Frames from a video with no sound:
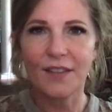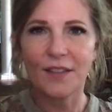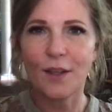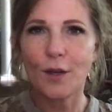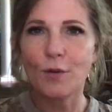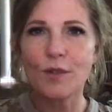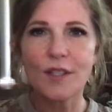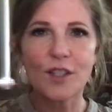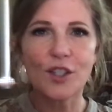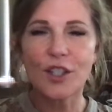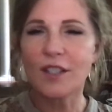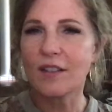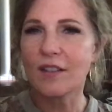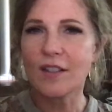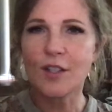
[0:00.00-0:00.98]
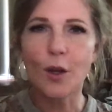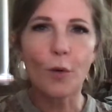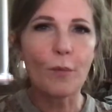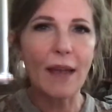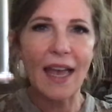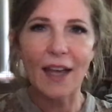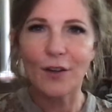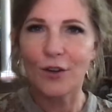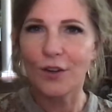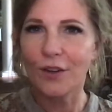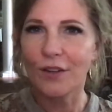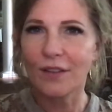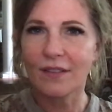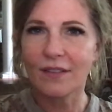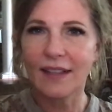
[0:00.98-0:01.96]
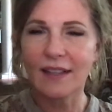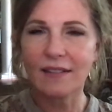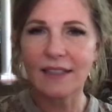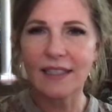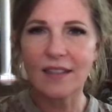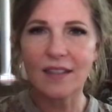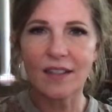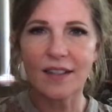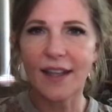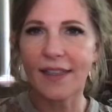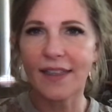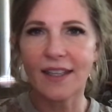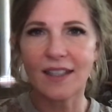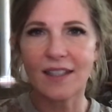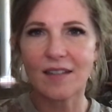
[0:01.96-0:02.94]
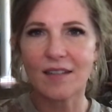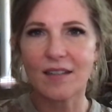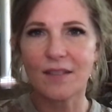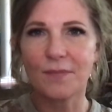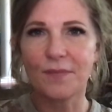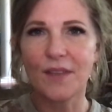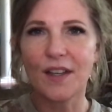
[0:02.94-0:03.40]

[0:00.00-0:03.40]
Those agendas don't matter, they lead to nothingness.